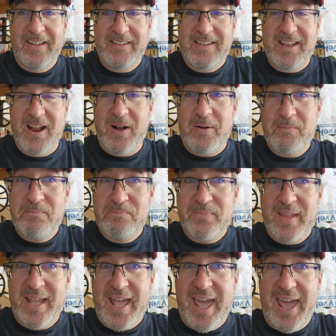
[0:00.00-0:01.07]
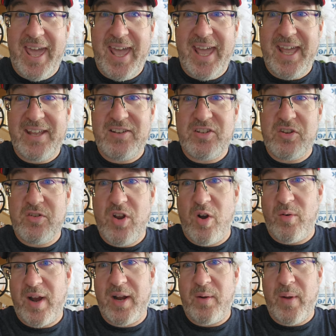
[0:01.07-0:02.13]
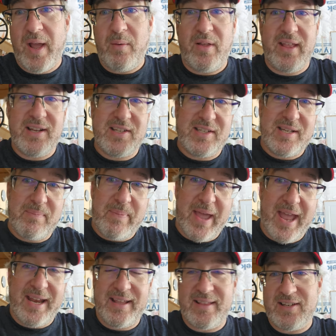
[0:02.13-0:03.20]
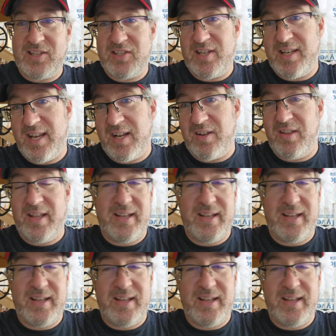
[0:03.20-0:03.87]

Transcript: you know, and you know right away, well, this is a penny, this is a nickel.